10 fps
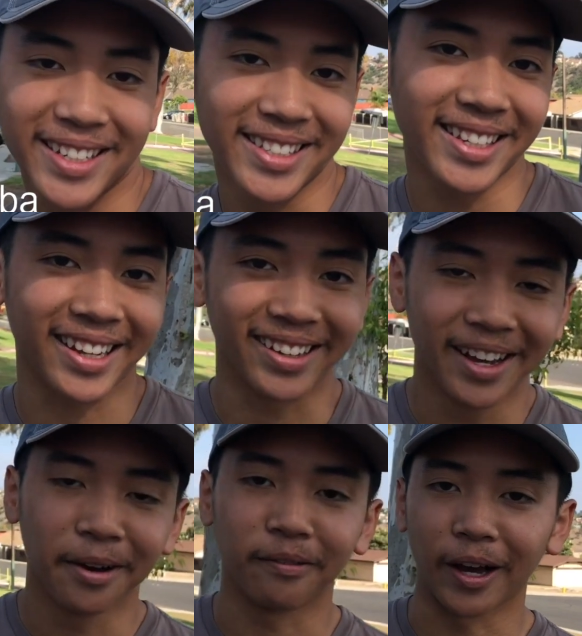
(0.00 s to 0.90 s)
this is like
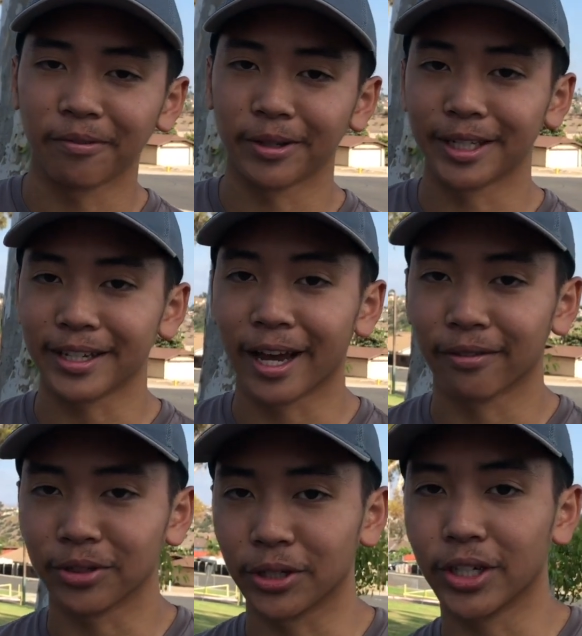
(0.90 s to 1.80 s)
five minutes
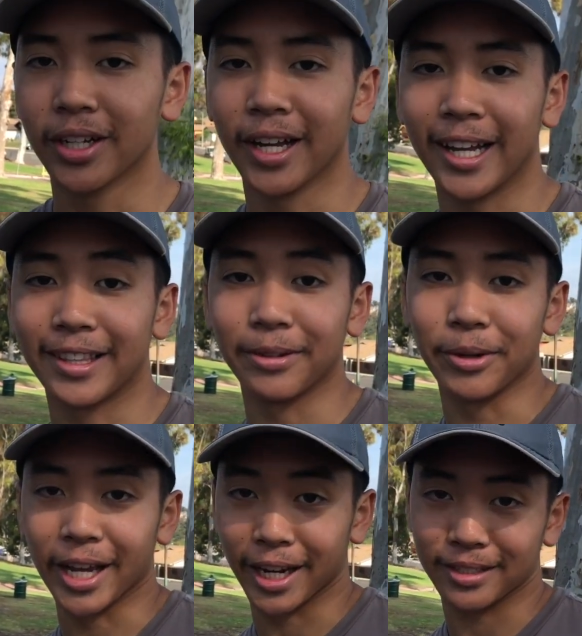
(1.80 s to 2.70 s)
after we the did
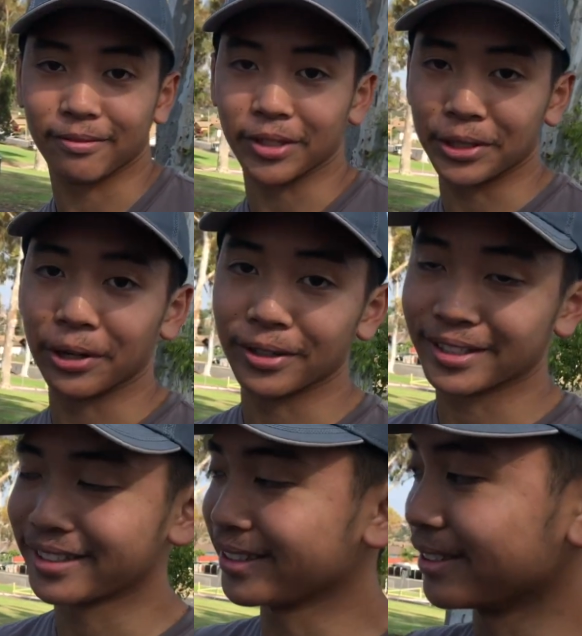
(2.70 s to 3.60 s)
reaction the reaction video.
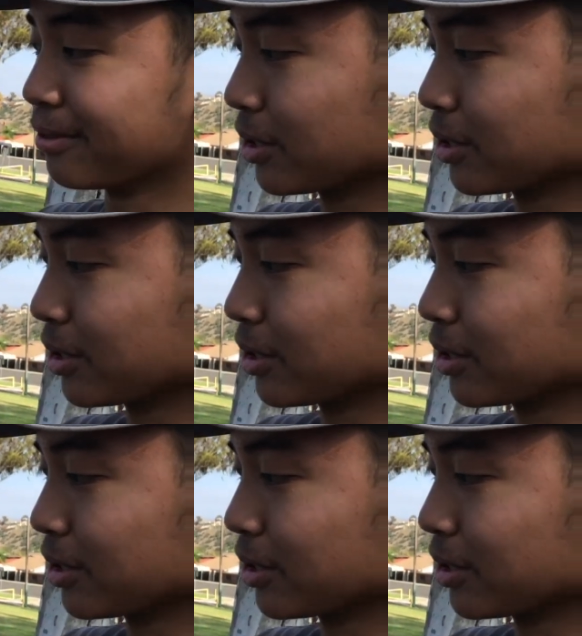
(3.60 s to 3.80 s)
video yeah,